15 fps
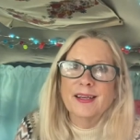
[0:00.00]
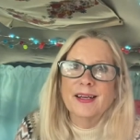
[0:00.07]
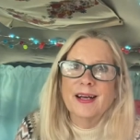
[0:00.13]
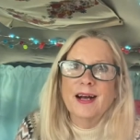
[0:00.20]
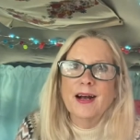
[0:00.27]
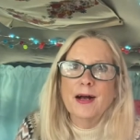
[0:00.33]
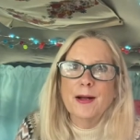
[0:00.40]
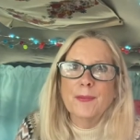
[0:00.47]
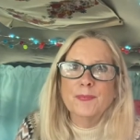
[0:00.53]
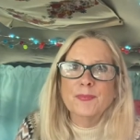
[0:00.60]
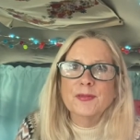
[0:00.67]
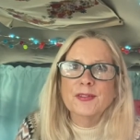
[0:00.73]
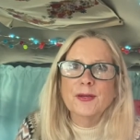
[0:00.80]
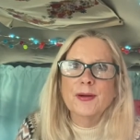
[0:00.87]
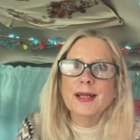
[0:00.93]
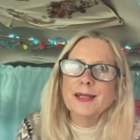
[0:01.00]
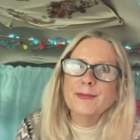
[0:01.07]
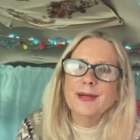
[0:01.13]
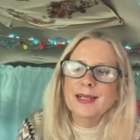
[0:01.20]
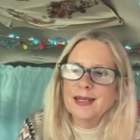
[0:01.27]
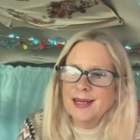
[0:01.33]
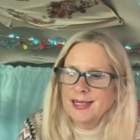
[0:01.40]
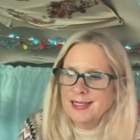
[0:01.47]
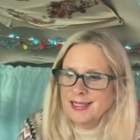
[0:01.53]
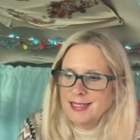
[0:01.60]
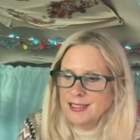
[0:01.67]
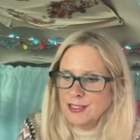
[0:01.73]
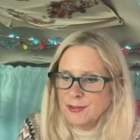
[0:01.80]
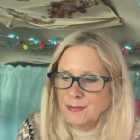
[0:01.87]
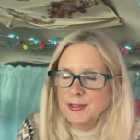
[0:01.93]
So anyway, guys, I
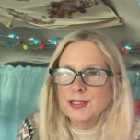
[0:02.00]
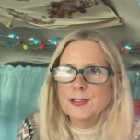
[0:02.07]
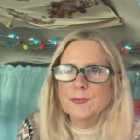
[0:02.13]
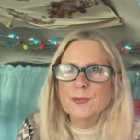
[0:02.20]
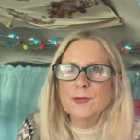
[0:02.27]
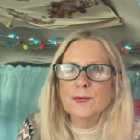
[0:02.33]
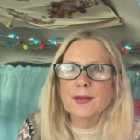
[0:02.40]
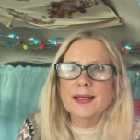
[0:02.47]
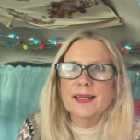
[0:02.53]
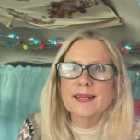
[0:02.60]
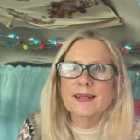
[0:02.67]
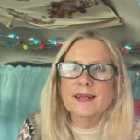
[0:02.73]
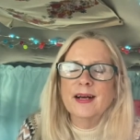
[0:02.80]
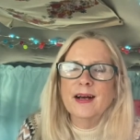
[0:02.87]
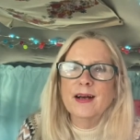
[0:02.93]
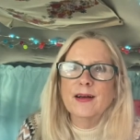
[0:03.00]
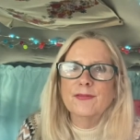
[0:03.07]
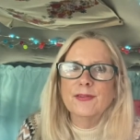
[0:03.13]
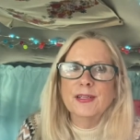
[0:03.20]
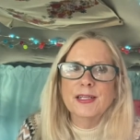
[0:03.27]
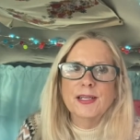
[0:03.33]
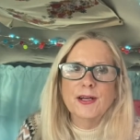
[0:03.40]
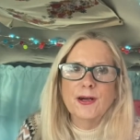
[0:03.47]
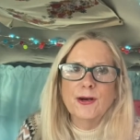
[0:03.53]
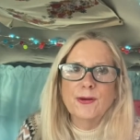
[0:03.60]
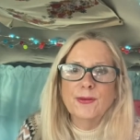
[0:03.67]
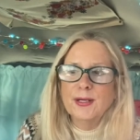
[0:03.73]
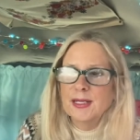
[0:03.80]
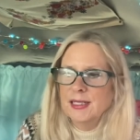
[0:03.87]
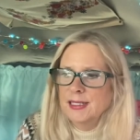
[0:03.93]
just want to do a quick
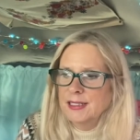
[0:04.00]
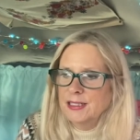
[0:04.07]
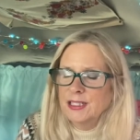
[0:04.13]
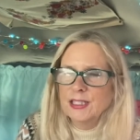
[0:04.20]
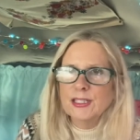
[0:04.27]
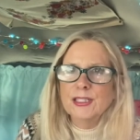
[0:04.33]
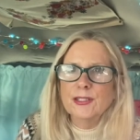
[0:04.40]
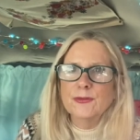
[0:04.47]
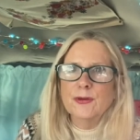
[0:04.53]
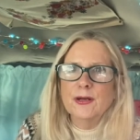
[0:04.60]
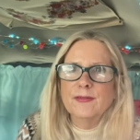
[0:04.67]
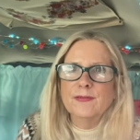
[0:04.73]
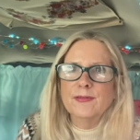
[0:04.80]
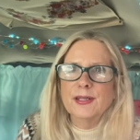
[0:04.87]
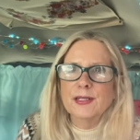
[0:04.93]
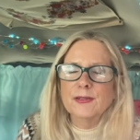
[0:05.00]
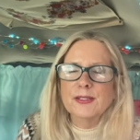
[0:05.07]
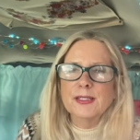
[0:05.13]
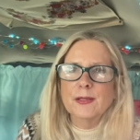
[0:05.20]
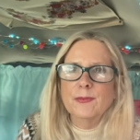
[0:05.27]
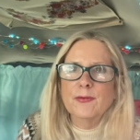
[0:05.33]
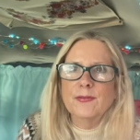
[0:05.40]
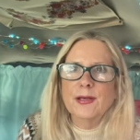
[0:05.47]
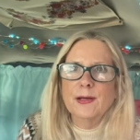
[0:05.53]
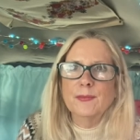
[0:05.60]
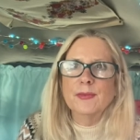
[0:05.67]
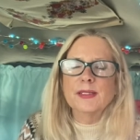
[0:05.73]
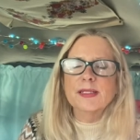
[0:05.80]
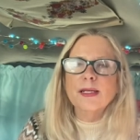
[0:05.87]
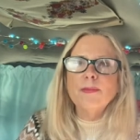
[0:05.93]
video just to unveil some of
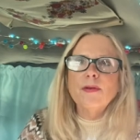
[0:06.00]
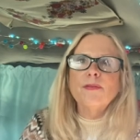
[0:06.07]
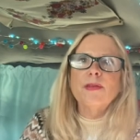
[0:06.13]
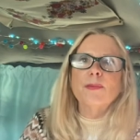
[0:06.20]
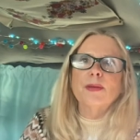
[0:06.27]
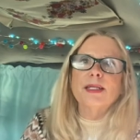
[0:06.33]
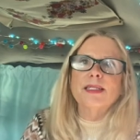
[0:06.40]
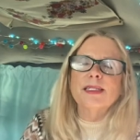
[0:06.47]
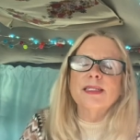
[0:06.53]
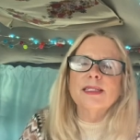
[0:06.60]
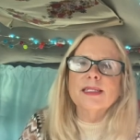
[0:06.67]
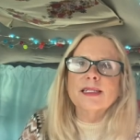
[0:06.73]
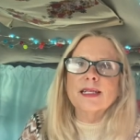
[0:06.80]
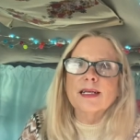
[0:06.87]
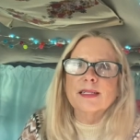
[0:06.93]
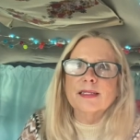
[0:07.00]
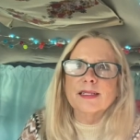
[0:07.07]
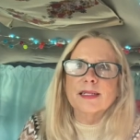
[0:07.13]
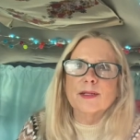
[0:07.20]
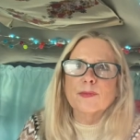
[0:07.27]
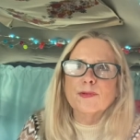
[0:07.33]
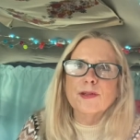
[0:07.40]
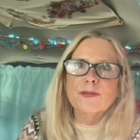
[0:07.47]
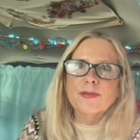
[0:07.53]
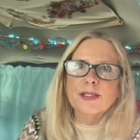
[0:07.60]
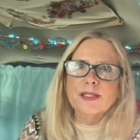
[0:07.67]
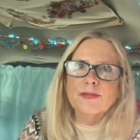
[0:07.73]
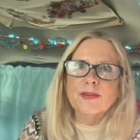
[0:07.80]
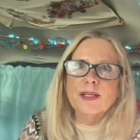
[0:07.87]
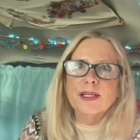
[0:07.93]
them. Some of them I did discuss in a
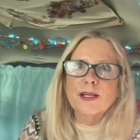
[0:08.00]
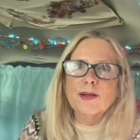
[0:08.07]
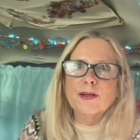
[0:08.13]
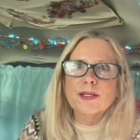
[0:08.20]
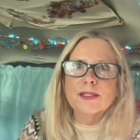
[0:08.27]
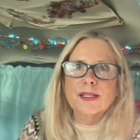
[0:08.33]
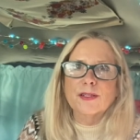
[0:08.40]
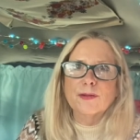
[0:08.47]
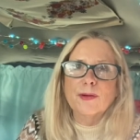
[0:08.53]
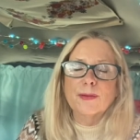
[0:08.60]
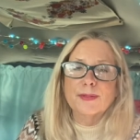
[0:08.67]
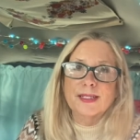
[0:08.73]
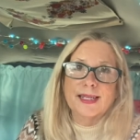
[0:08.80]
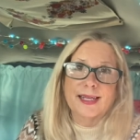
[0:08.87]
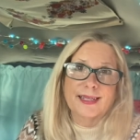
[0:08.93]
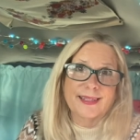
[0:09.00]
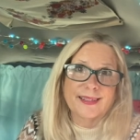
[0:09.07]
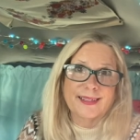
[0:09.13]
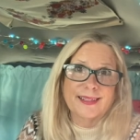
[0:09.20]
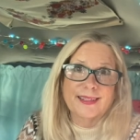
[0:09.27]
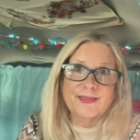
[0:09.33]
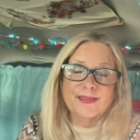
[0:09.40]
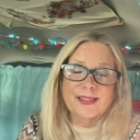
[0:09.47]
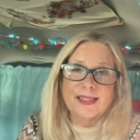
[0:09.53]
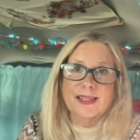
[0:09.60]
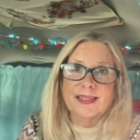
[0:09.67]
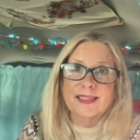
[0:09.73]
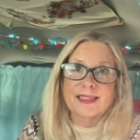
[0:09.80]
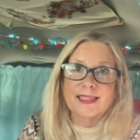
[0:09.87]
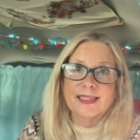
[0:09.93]
previous video because I knew I was getting the gifts, and
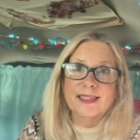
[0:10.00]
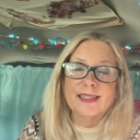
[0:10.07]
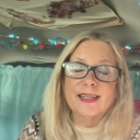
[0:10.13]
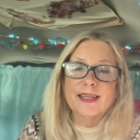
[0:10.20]
I did